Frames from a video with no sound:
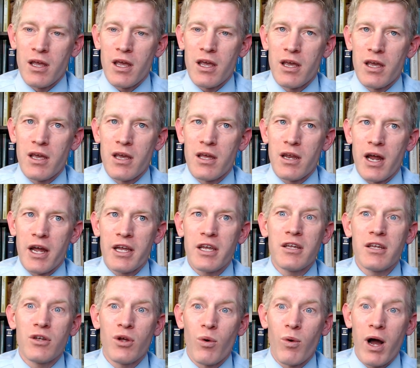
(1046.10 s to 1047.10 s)
and I
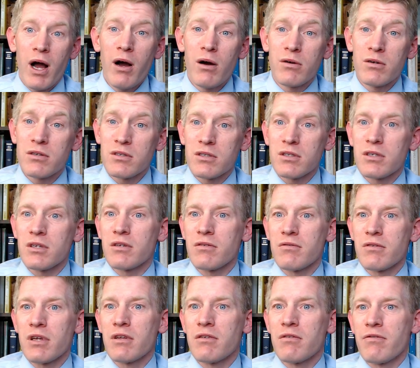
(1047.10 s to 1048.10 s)
can go out
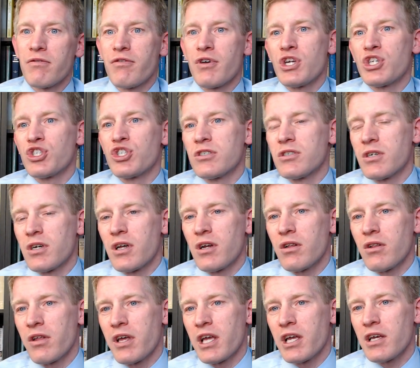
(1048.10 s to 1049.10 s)
and and fish at
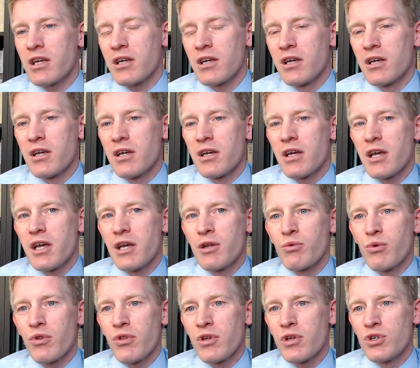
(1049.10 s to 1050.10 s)
a lake and
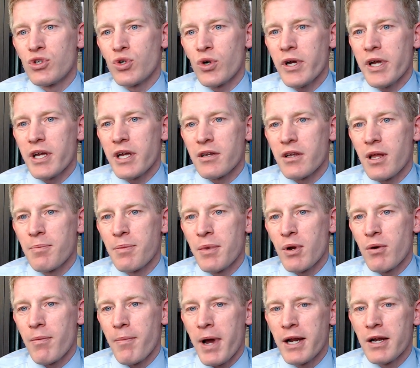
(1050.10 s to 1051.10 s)
really enjoy it and
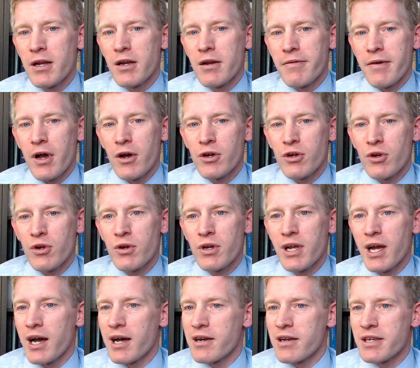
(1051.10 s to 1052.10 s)
be reminded of how good
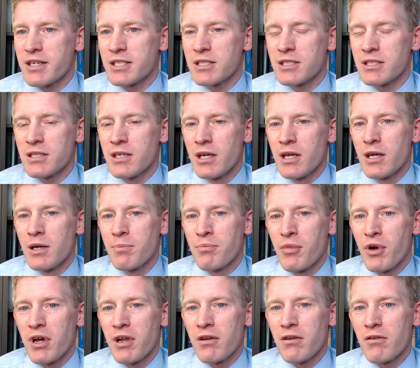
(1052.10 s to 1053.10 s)
God is.
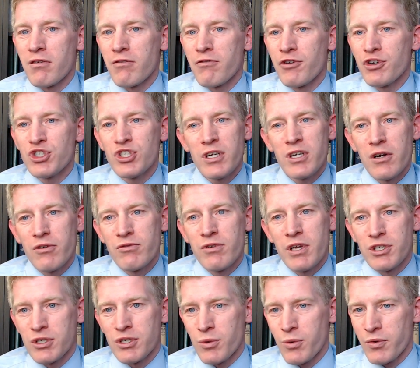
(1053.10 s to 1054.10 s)
But fishing out
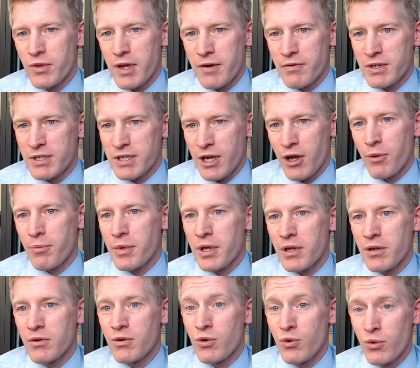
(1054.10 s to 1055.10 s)
nature will never tell
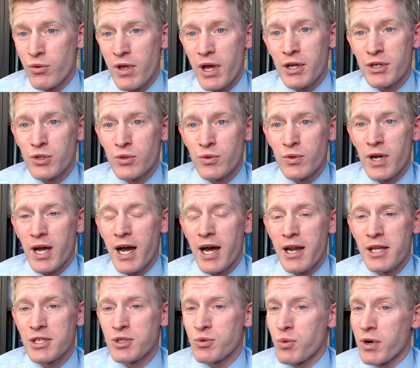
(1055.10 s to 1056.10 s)
me who that true
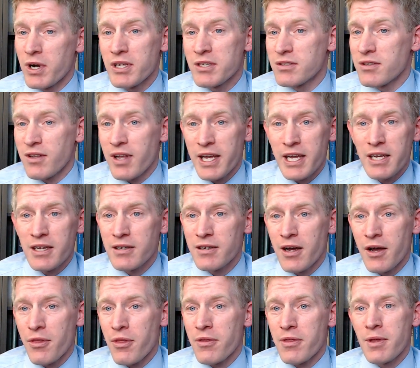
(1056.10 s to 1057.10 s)
God is, what He's like,
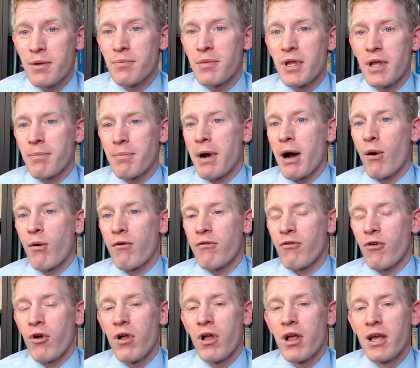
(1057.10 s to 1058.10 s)
other than being
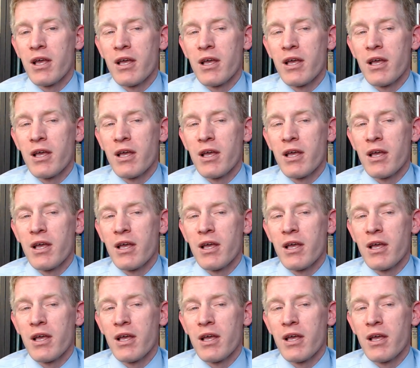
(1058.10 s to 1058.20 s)
powerful,